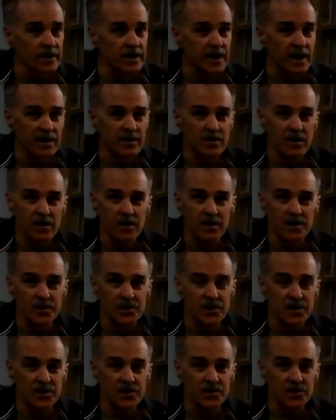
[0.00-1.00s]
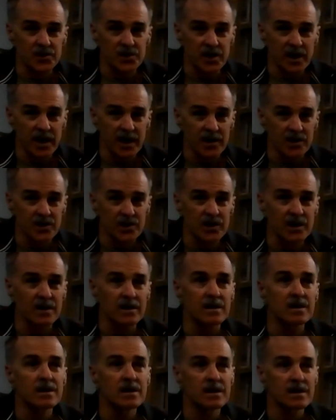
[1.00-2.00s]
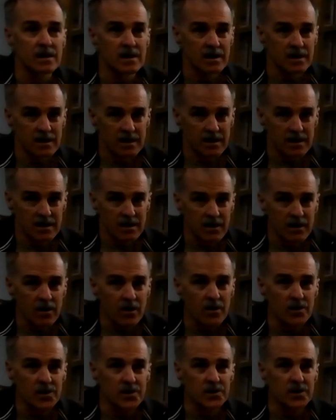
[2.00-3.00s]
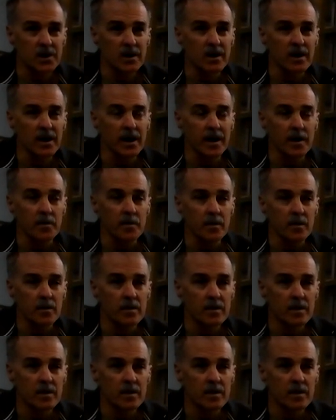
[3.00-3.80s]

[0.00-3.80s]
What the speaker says: technology is changing all the time.